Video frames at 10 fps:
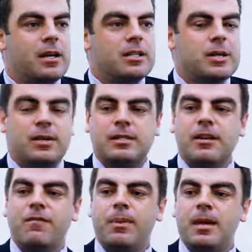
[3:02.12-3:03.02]
So instead
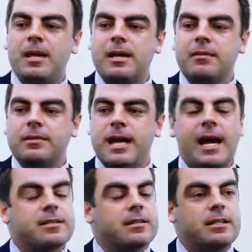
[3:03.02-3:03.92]
of being
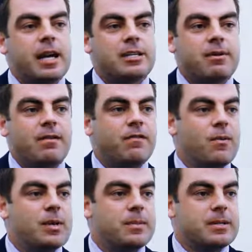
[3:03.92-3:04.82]
taxed at a tax rate of
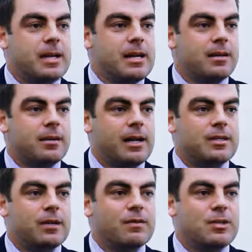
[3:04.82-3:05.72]
40%
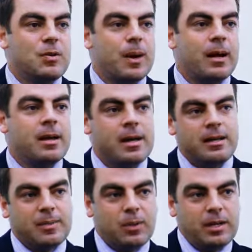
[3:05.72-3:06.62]
outside of super,
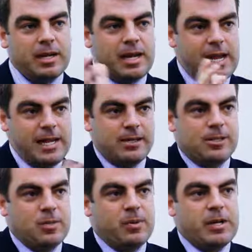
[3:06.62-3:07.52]
they're putting it into
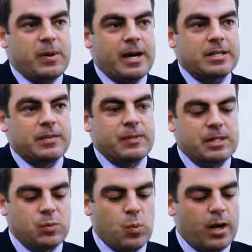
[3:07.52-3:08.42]
superannuation, which
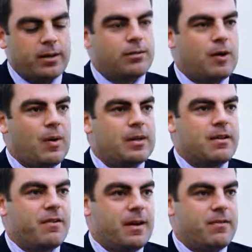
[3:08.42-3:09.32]
is one, growing their
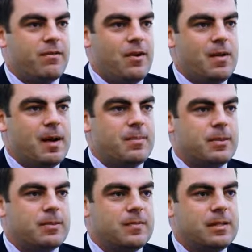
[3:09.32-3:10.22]
fund further
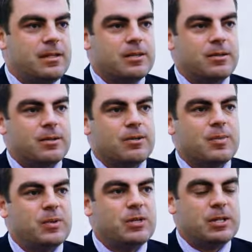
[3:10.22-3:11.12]
because of the additional
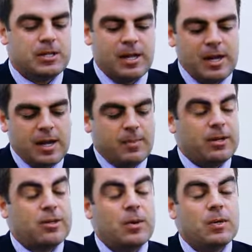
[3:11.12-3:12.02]
contributions,
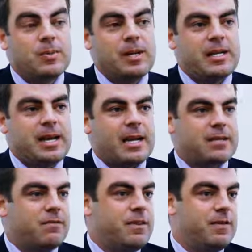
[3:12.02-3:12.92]
but two, it's being taxed
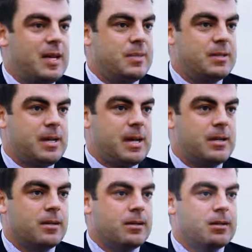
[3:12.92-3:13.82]
at 15%.
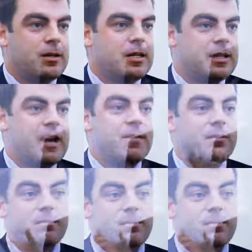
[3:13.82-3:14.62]
So they're saving